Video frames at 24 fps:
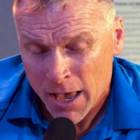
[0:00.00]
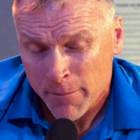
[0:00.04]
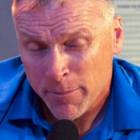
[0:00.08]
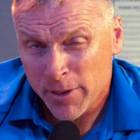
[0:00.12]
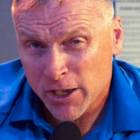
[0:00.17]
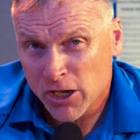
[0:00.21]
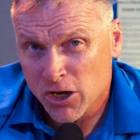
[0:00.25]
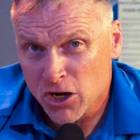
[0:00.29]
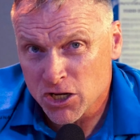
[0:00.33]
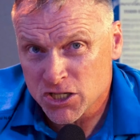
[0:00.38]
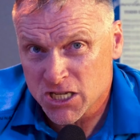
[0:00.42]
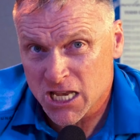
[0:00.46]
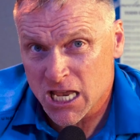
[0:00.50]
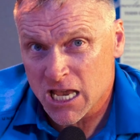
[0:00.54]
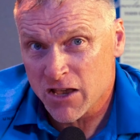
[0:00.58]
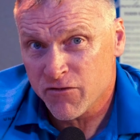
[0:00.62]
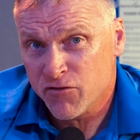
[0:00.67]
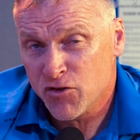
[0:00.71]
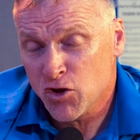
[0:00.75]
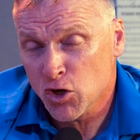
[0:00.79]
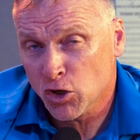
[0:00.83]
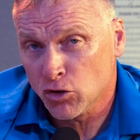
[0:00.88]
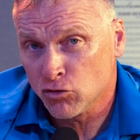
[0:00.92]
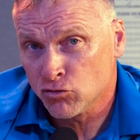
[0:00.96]
because
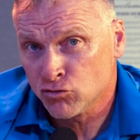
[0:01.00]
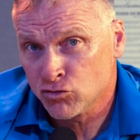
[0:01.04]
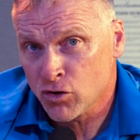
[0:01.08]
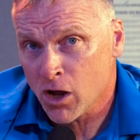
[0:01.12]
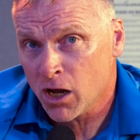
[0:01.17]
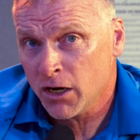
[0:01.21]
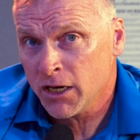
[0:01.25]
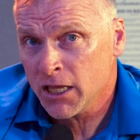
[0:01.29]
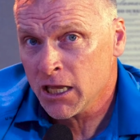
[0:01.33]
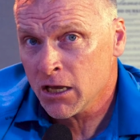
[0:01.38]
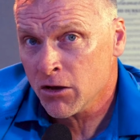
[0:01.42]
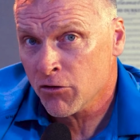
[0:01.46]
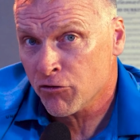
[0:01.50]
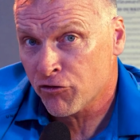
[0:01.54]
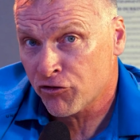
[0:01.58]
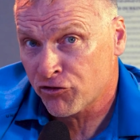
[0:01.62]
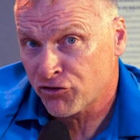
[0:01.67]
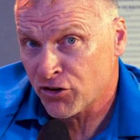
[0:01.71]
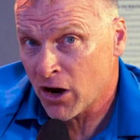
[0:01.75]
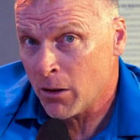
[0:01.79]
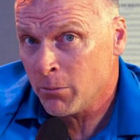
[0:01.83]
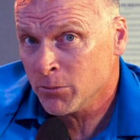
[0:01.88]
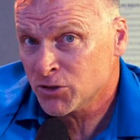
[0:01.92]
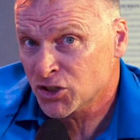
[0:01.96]
if you're running
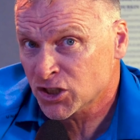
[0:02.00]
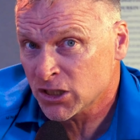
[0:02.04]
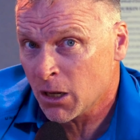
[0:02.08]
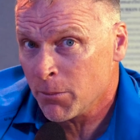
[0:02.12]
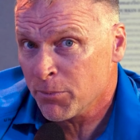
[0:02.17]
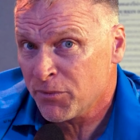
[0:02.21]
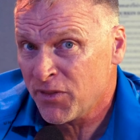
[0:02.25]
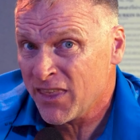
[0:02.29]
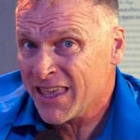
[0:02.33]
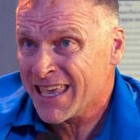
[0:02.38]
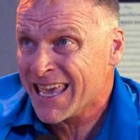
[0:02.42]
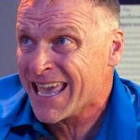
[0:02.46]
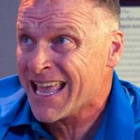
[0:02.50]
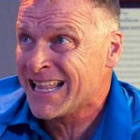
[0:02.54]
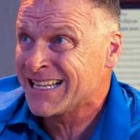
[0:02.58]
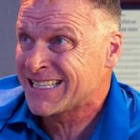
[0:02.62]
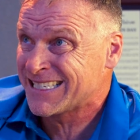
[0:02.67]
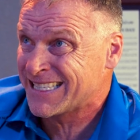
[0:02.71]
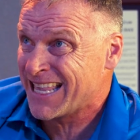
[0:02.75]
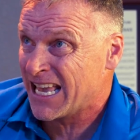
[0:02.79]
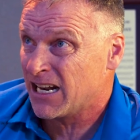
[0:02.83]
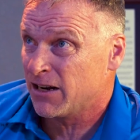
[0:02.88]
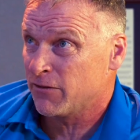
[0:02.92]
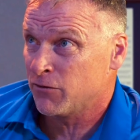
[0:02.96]
from something
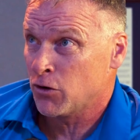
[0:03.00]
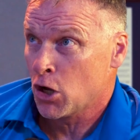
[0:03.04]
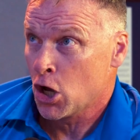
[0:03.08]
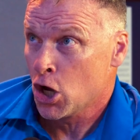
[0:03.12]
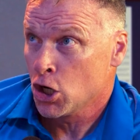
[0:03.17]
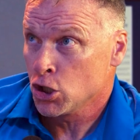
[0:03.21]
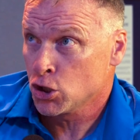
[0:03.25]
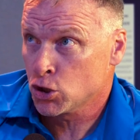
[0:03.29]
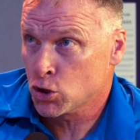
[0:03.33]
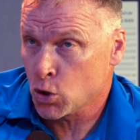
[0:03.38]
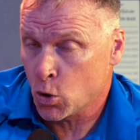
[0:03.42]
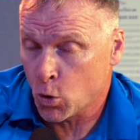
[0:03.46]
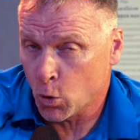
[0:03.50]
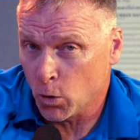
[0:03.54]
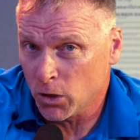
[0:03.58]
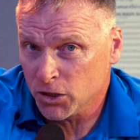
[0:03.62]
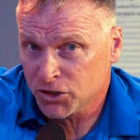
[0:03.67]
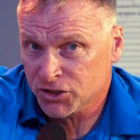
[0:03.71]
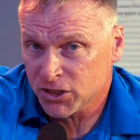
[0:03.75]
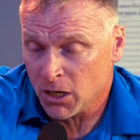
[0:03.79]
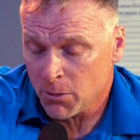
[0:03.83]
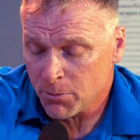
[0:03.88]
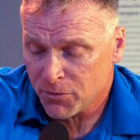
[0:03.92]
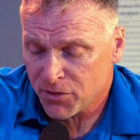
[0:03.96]
instead of
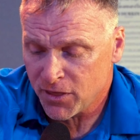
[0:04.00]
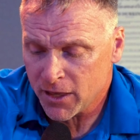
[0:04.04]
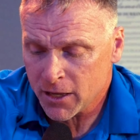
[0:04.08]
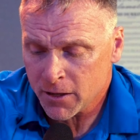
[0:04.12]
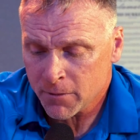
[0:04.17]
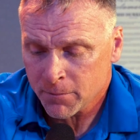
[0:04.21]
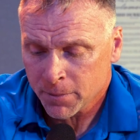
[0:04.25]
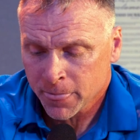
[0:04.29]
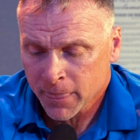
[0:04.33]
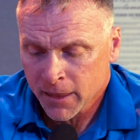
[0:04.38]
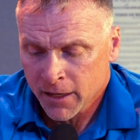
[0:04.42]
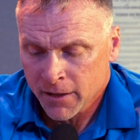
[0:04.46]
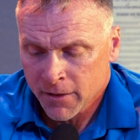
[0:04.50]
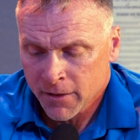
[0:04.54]
towards something,